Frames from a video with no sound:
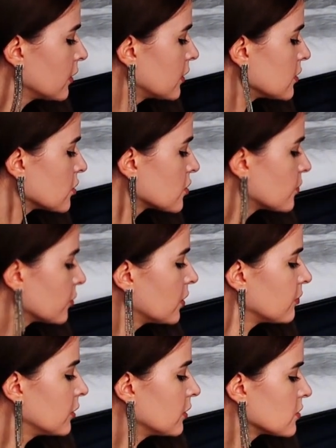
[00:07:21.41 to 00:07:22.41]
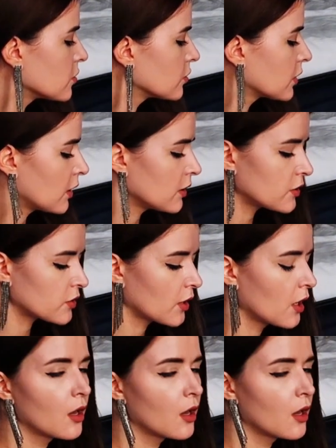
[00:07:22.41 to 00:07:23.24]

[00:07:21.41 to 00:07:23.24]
they just put them in the suitcase.